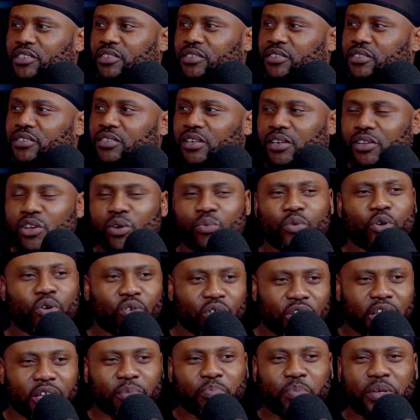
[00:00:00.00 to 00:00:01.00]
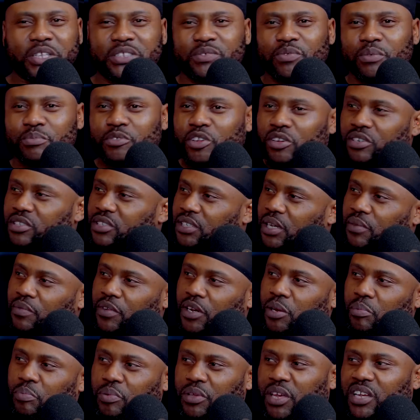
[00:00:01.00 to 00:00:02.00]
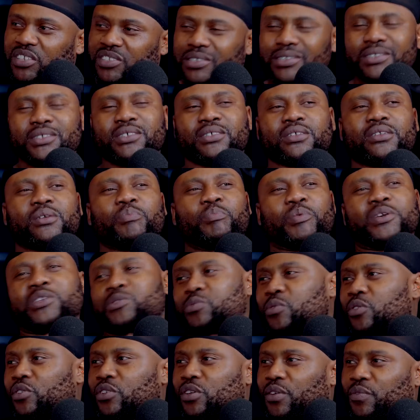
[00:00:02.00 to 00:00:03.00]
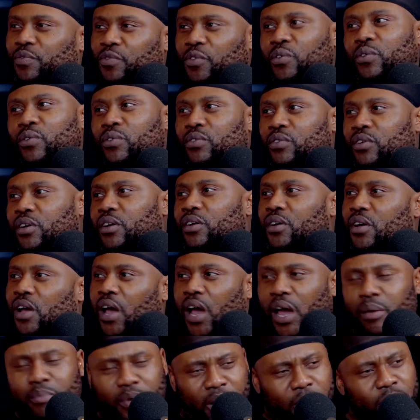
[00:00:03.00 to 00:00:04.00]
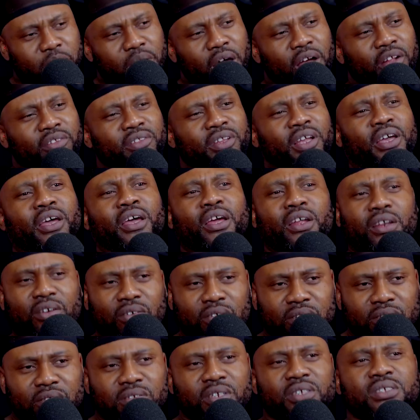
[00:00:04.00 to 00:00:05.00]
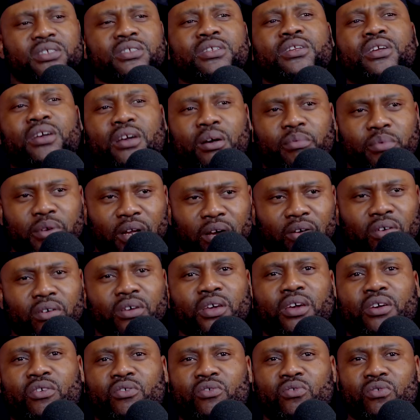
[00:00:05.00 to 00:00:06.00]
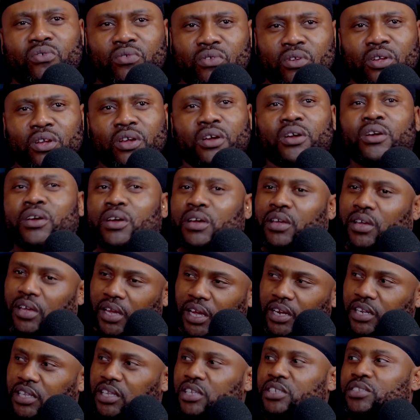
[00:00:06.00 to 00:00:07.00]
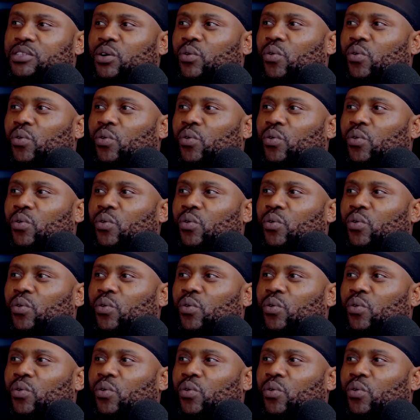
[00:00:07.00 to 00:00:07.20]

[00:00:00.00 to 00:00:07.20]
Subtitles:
So, we're going to get beats from 37 and PH, and these are the beats we're looking for. I mean, I'll be out there listening. I'll be like, okay, cool. And he's the one.